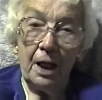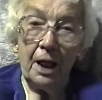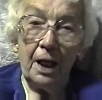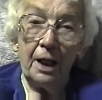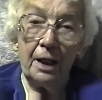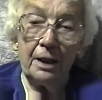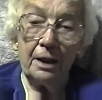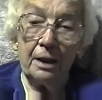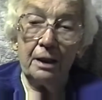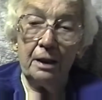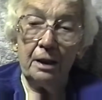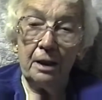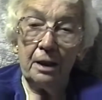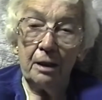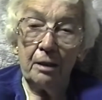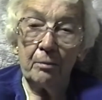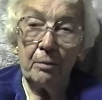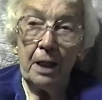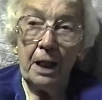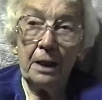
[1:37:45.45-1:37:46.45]
And
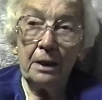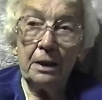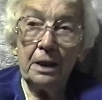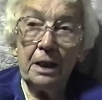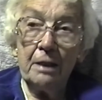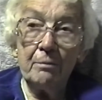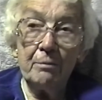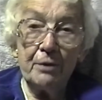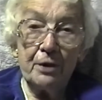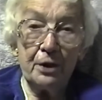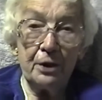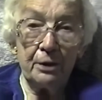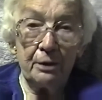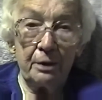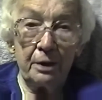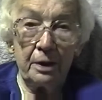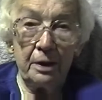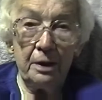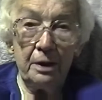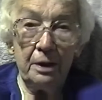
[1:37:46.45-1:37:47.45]
about
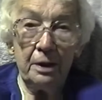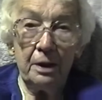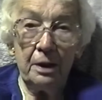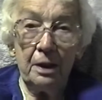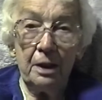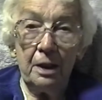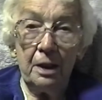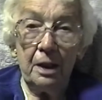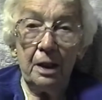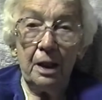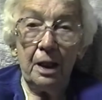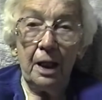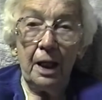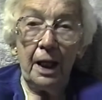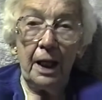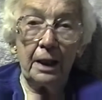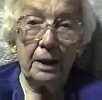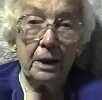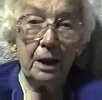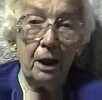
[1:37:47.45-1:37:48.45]
11:30,
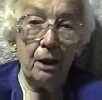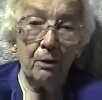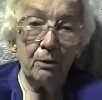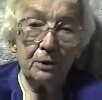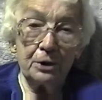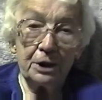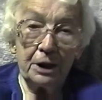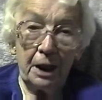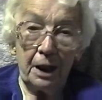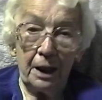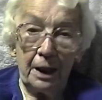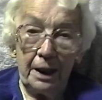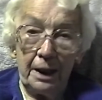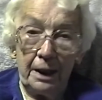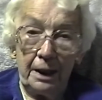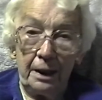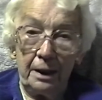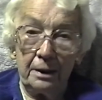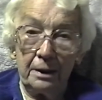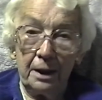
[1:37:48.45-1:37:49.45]
I called
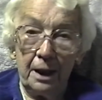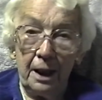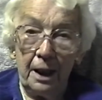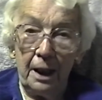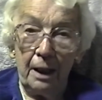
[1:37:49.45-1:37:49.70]
Charlene.